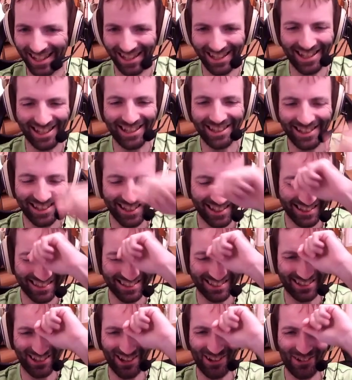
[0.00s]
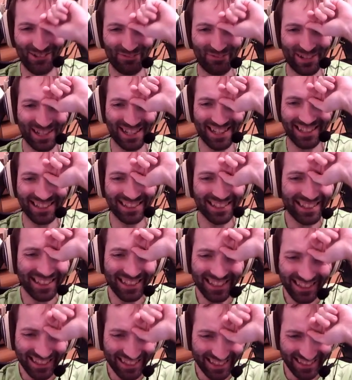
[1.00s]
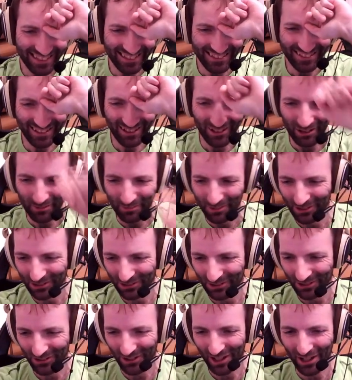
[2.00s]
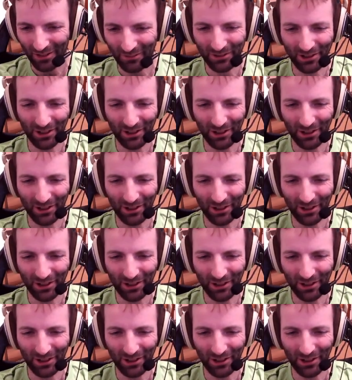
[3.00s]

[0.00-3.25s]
and it's so bad. It's terrible to drive.